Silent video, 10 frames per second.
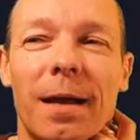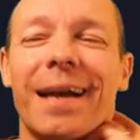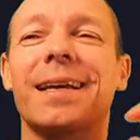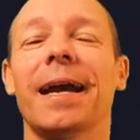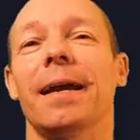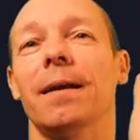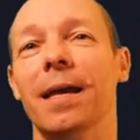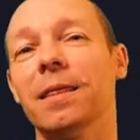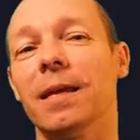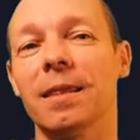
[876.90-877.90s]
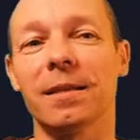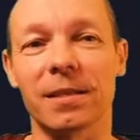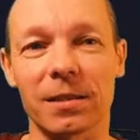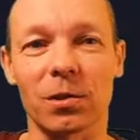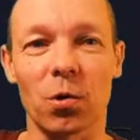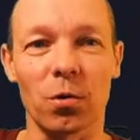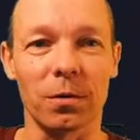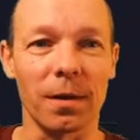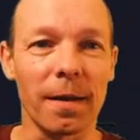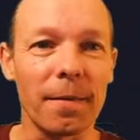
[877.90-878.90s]
okay, in, in the
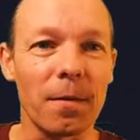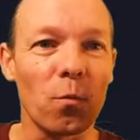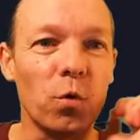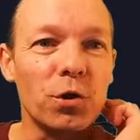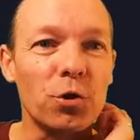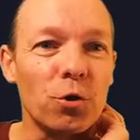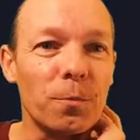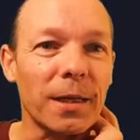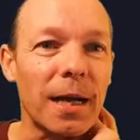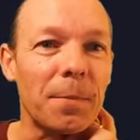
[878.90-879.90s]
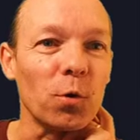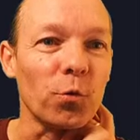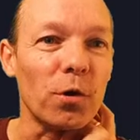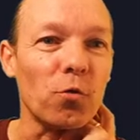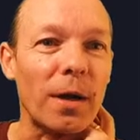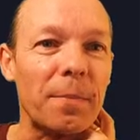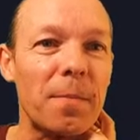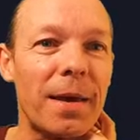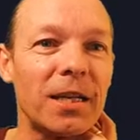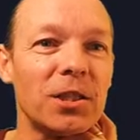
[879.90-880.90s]
Discord, would you become a real rugby
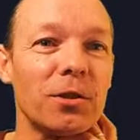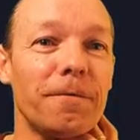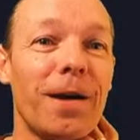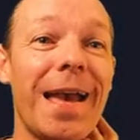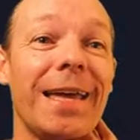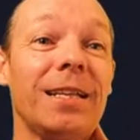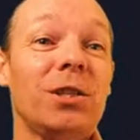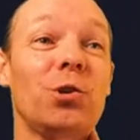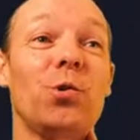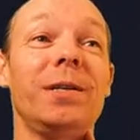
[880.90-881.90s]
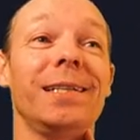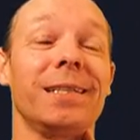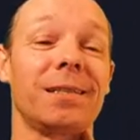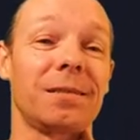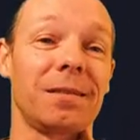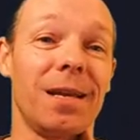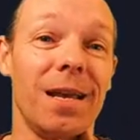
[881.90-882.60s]
manager if I had a choice?